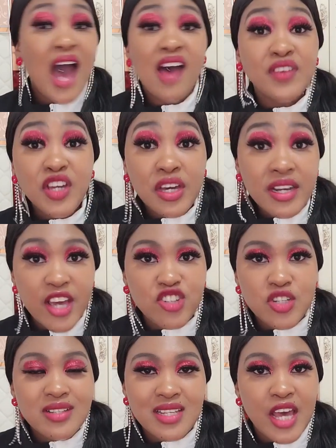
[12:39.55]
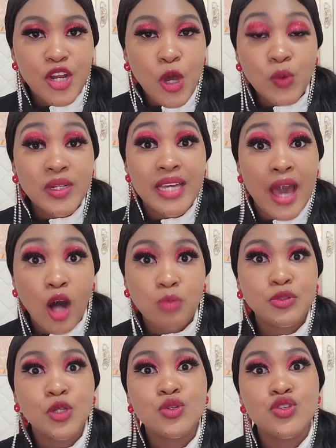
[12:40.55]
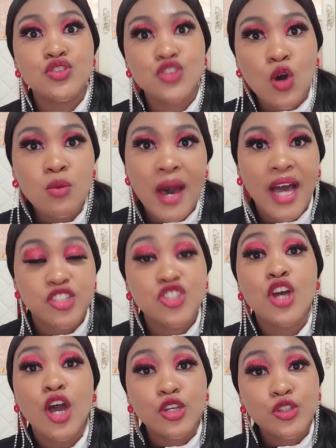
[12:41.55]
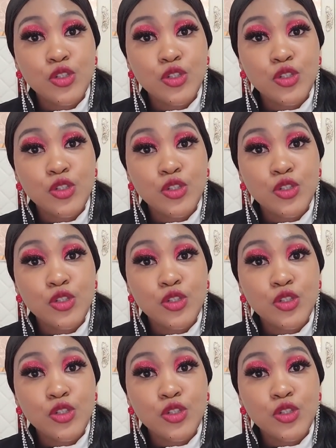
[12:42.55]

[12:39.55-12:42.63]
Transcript: Having connections can only help you so much.